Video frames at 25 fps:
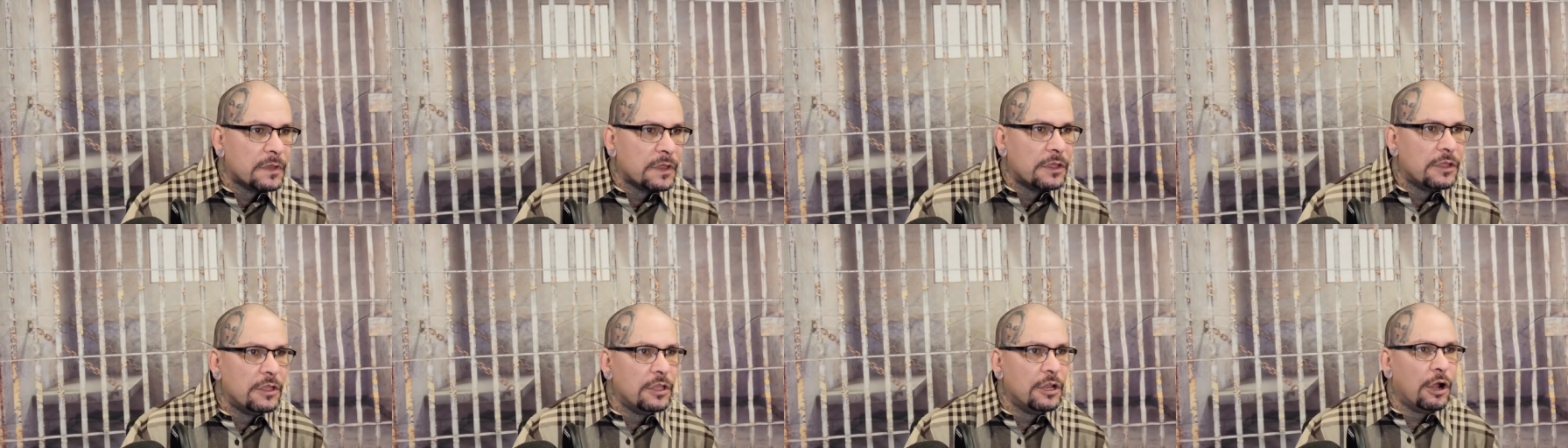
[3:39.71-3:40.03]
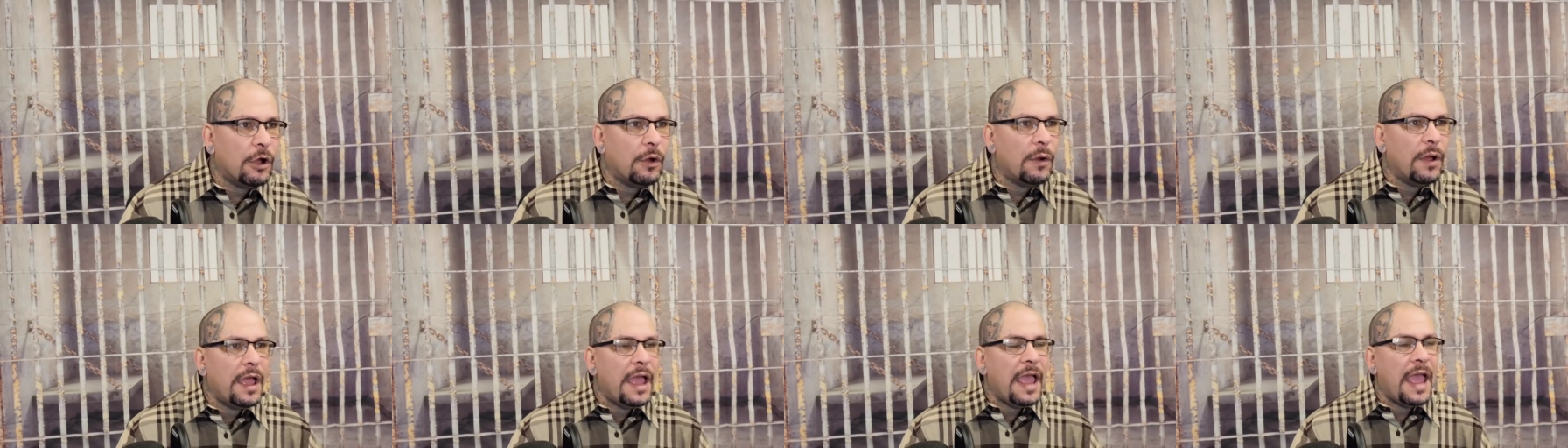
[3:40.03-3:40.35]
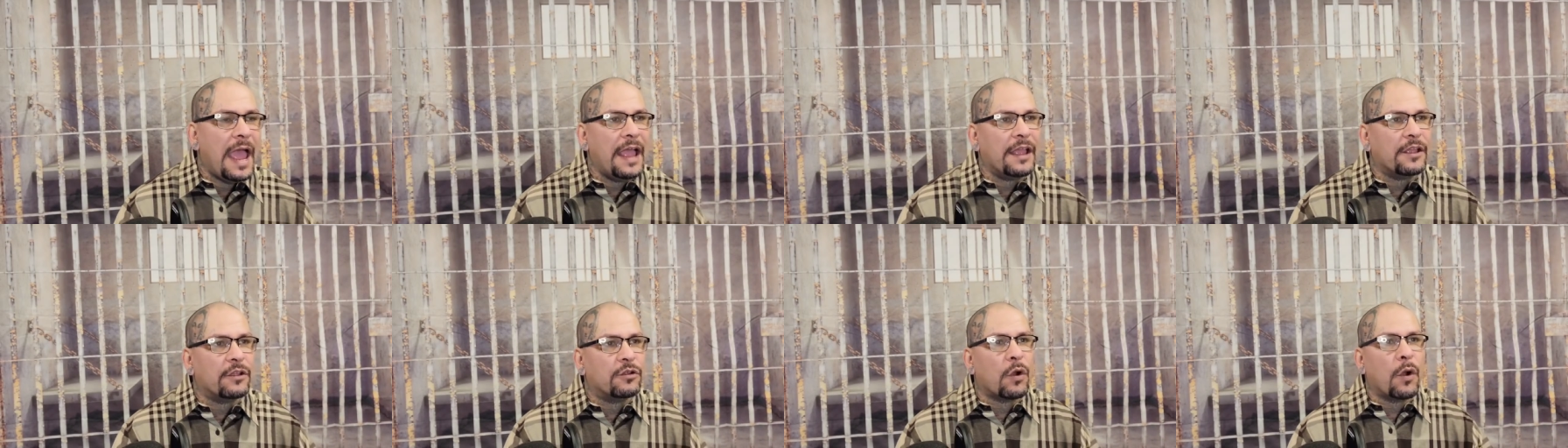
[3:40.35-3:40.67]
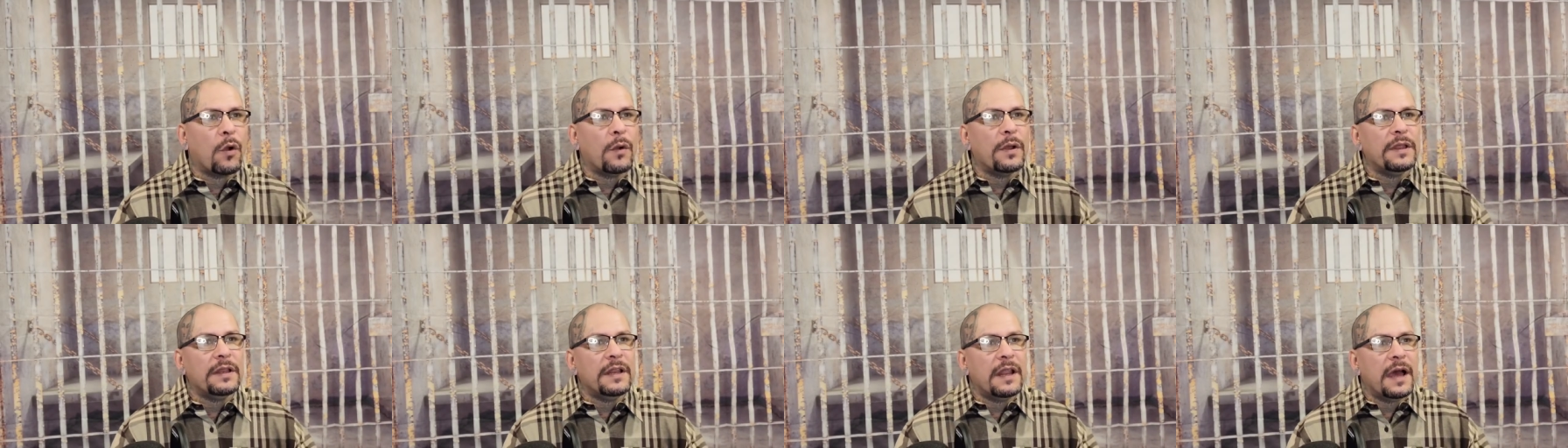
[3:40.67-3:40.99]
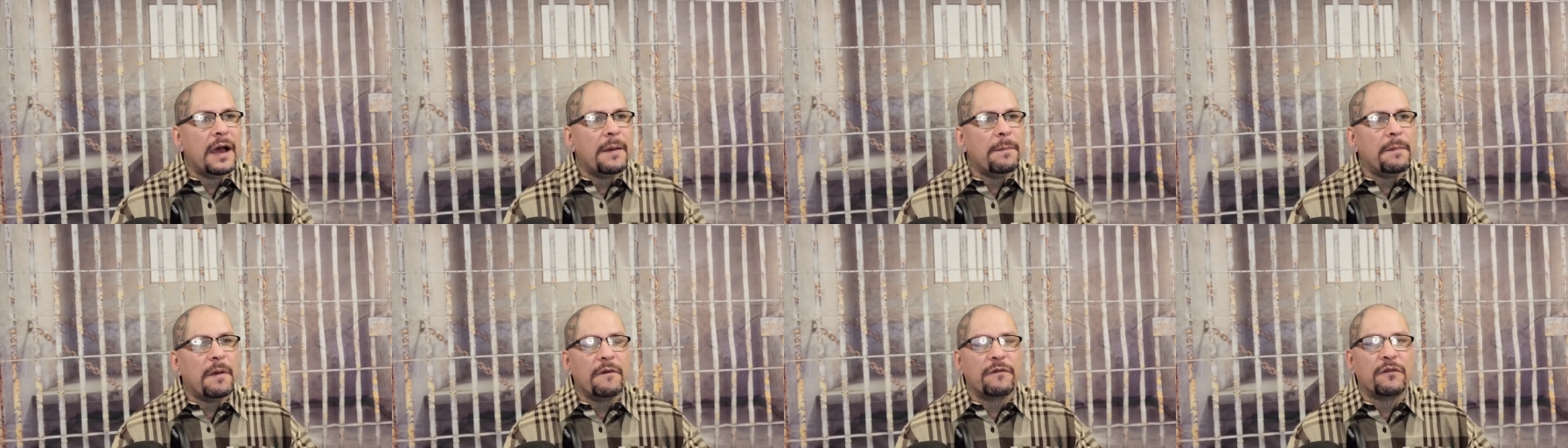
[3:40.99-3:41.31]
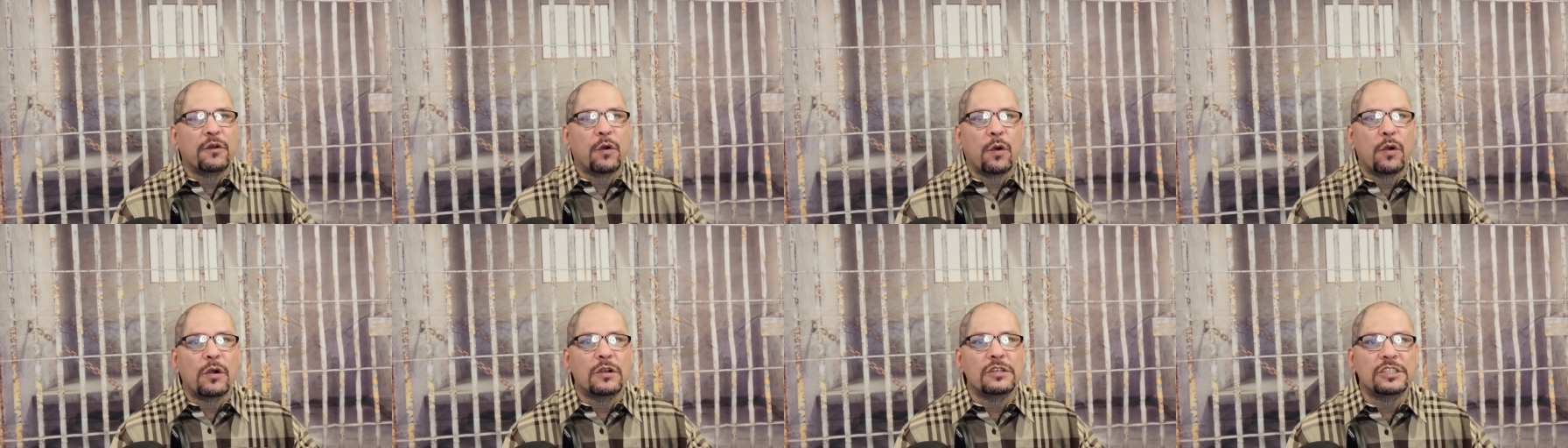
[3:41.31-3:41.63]
you know, and growing up,
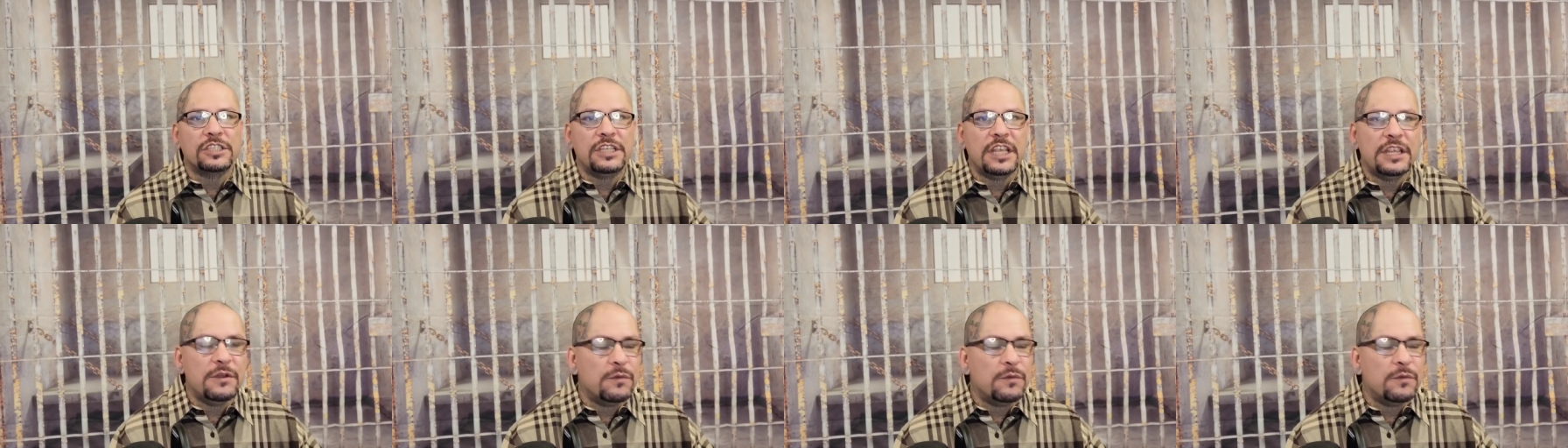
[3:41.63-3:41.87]
of course,